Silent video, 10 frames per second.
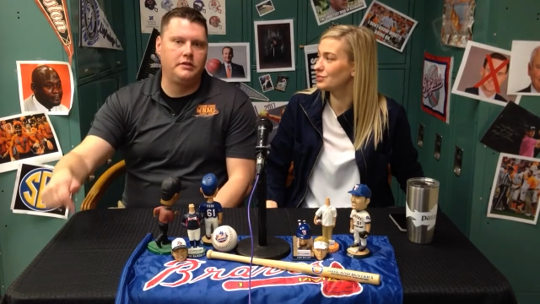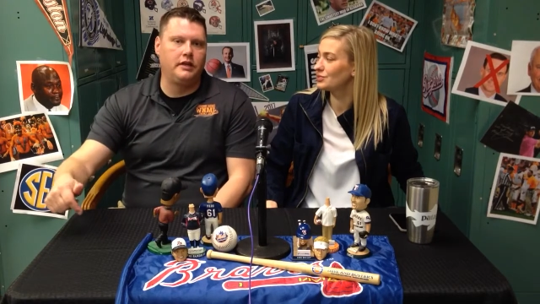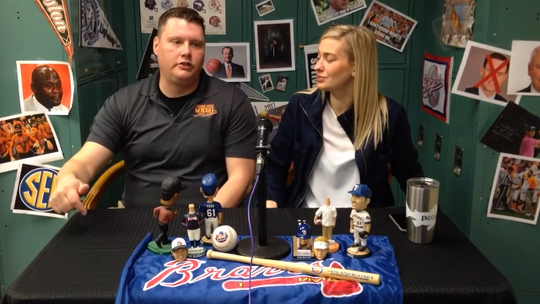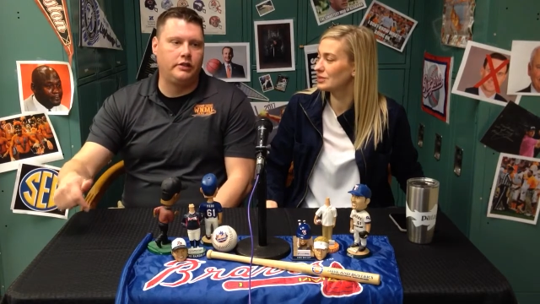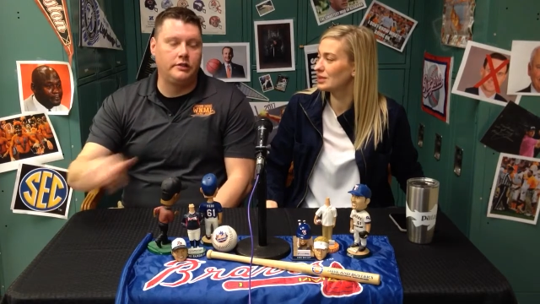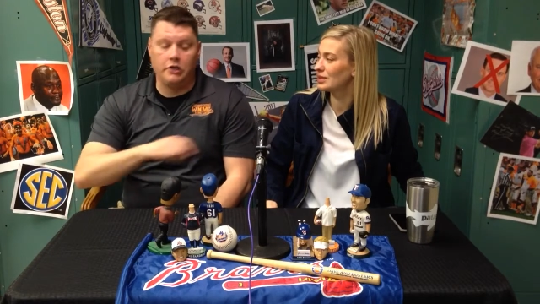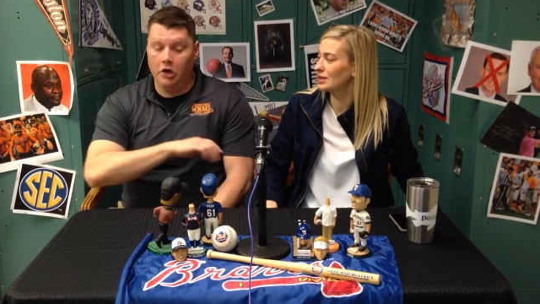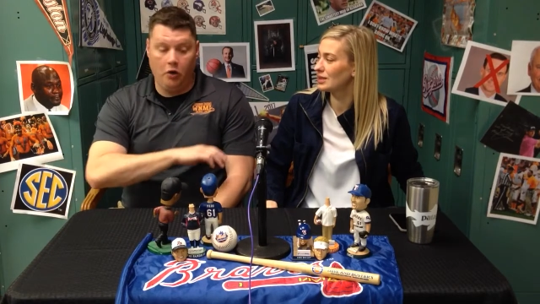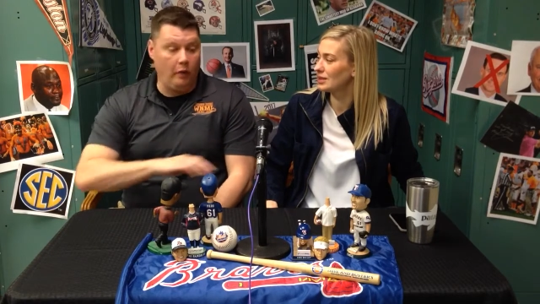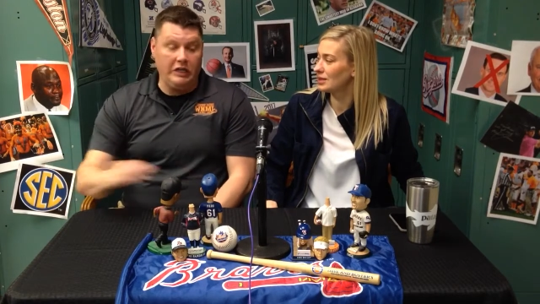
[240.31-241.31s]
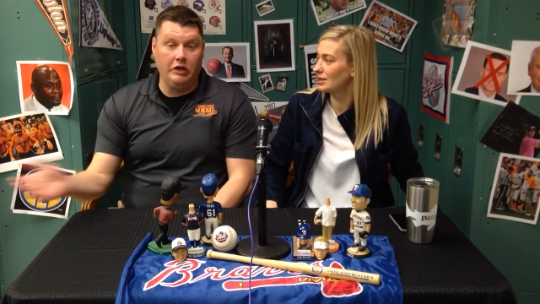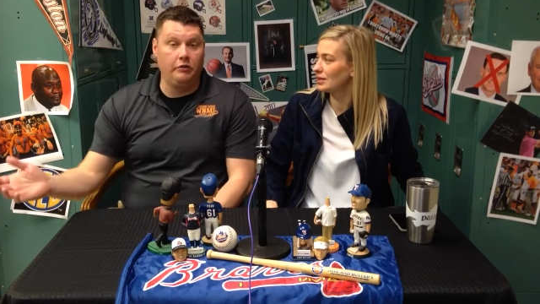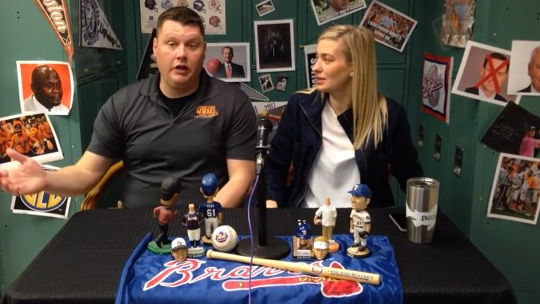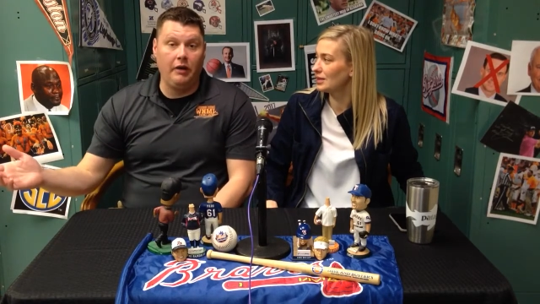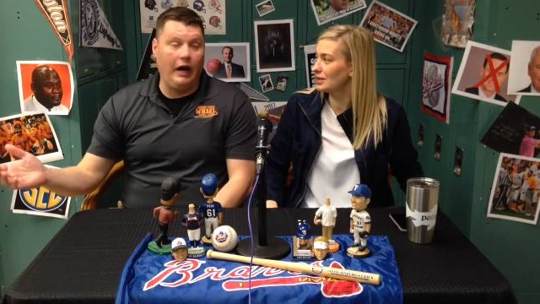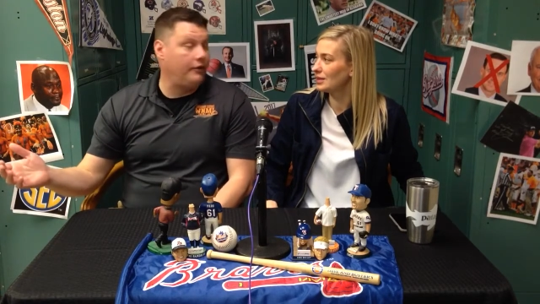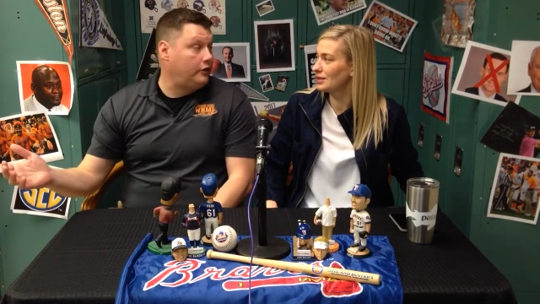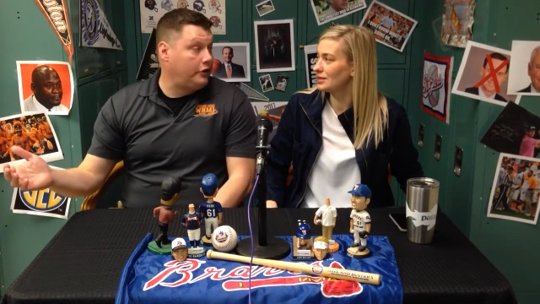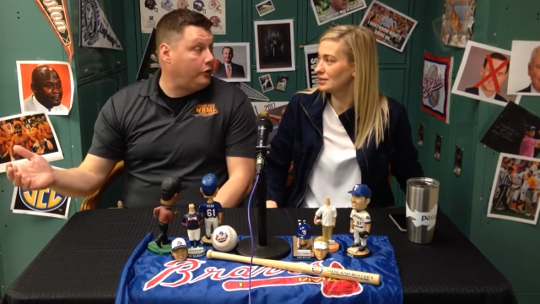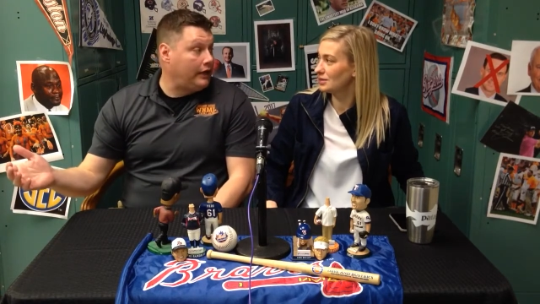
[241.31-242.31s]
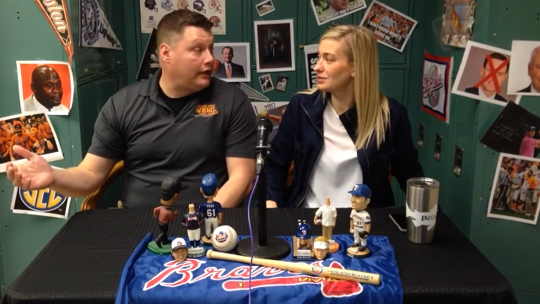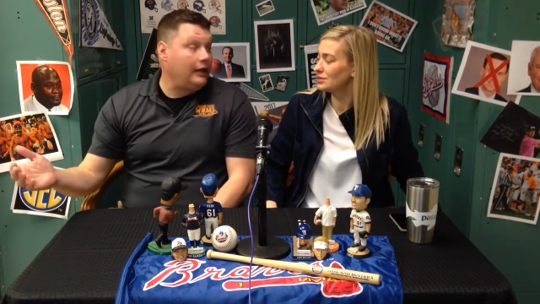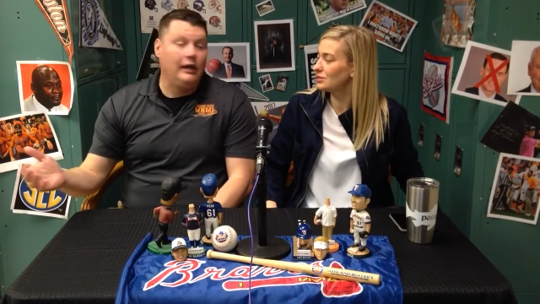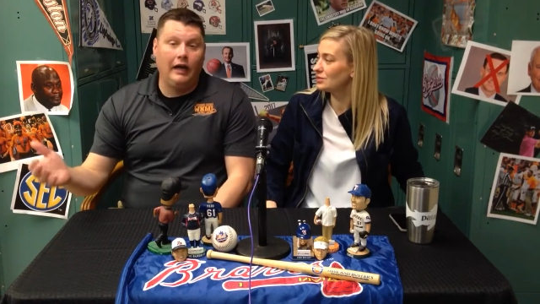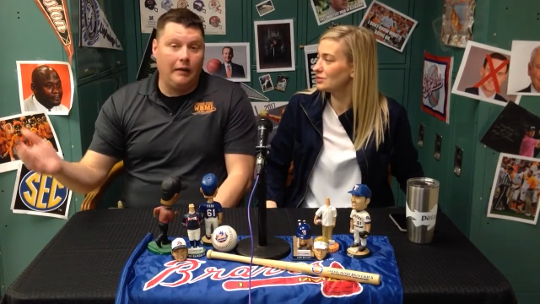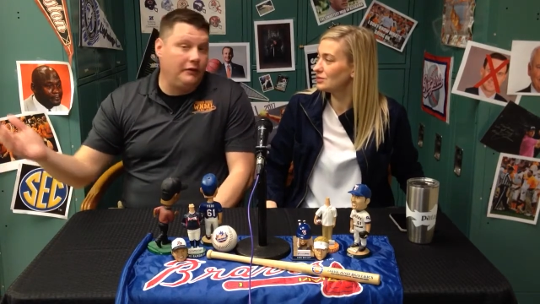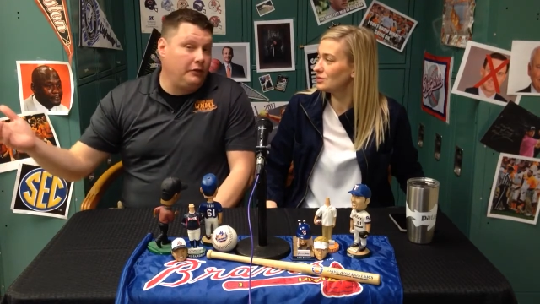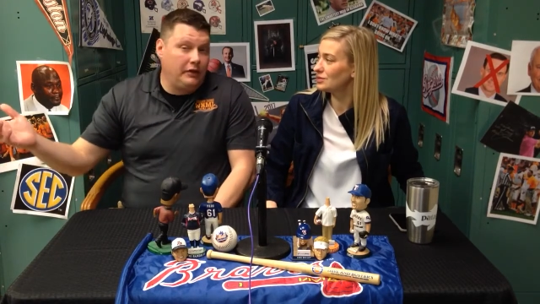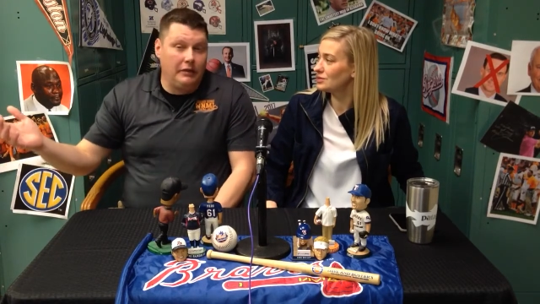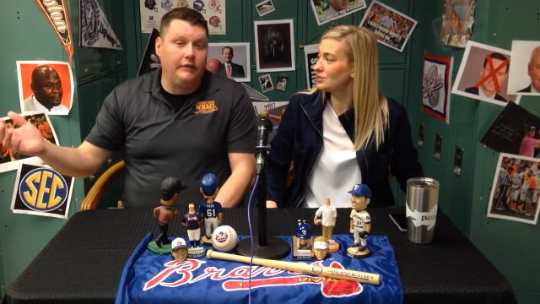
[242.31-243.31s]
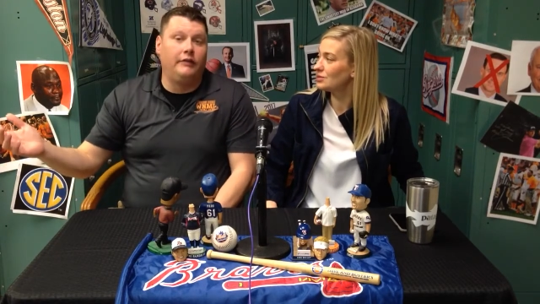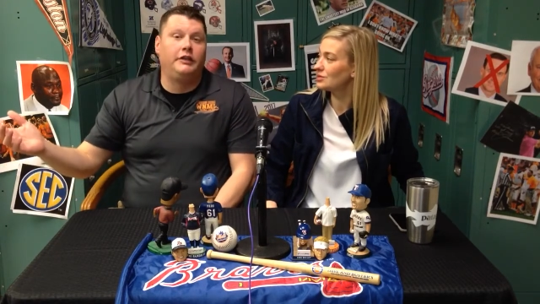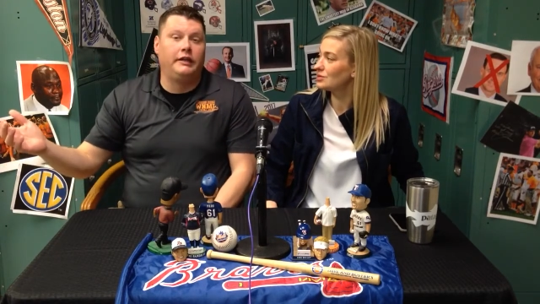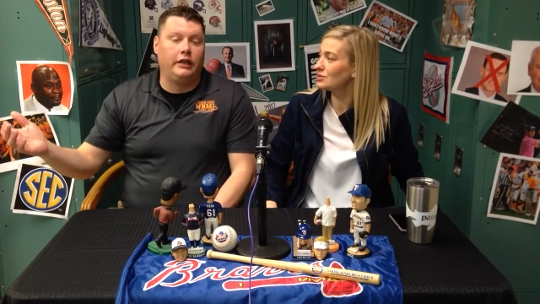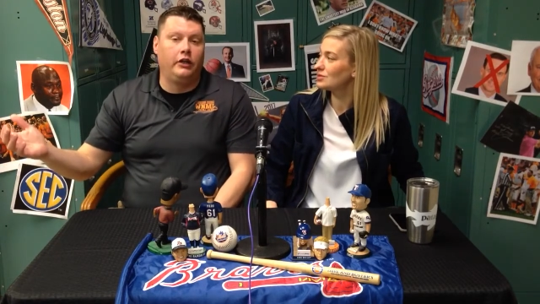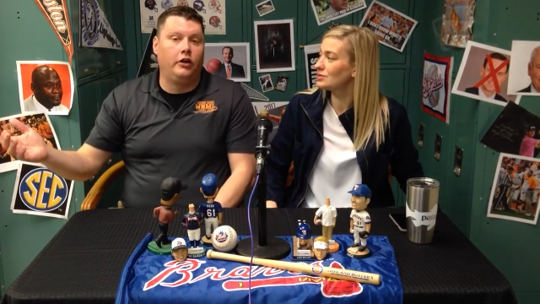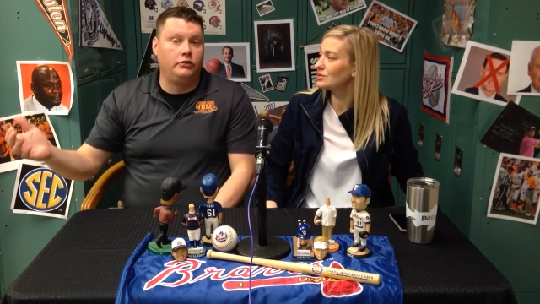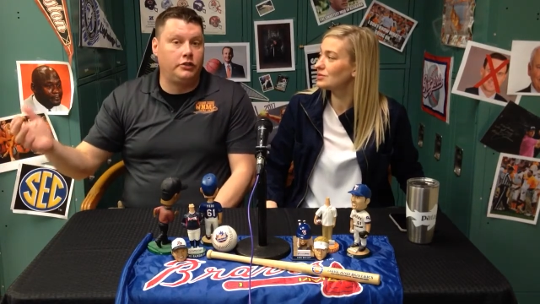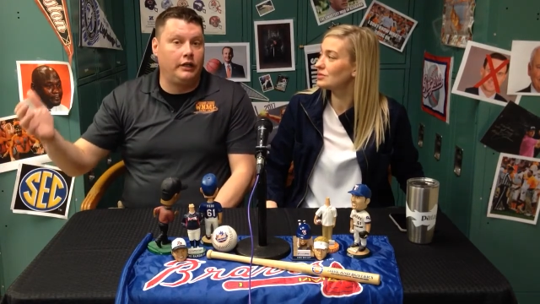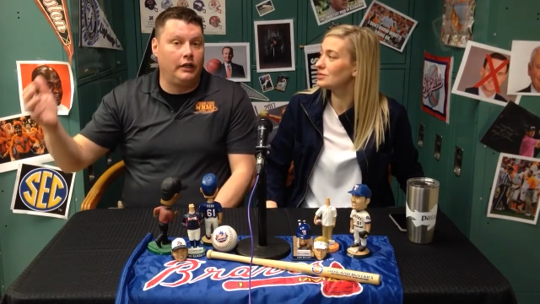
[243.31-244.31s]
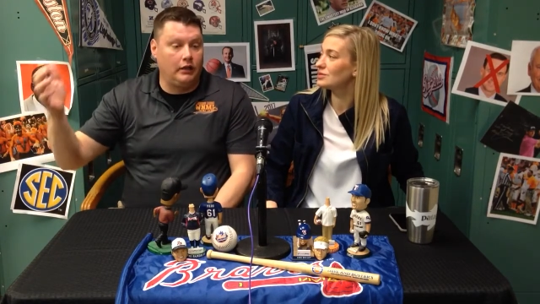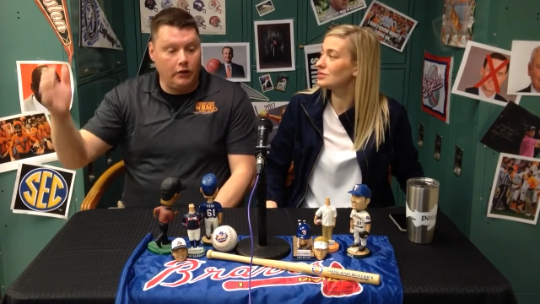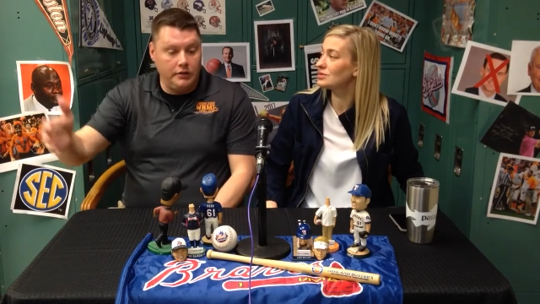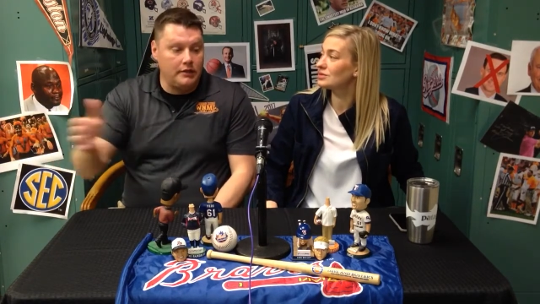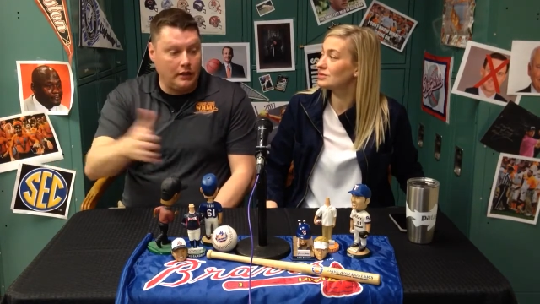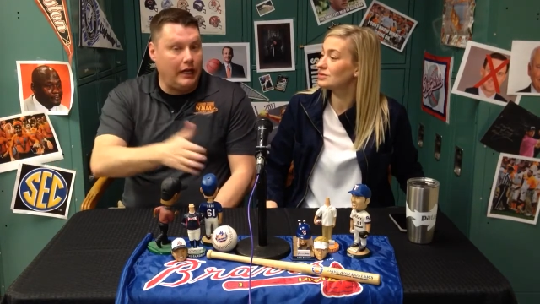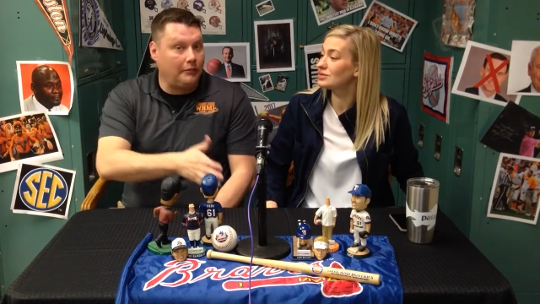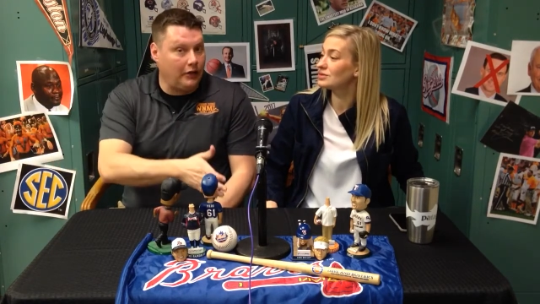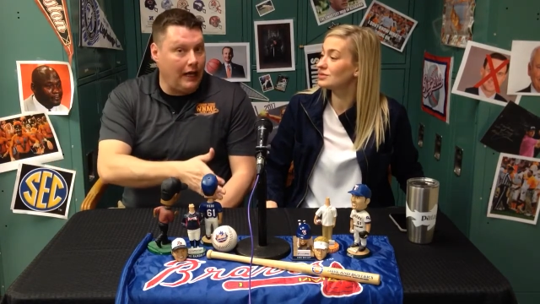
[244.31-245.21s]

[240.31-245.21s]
Speaker 1: positions. We don't know how they're doing. I mean, if you want to believe everything that a coach that closes a lot of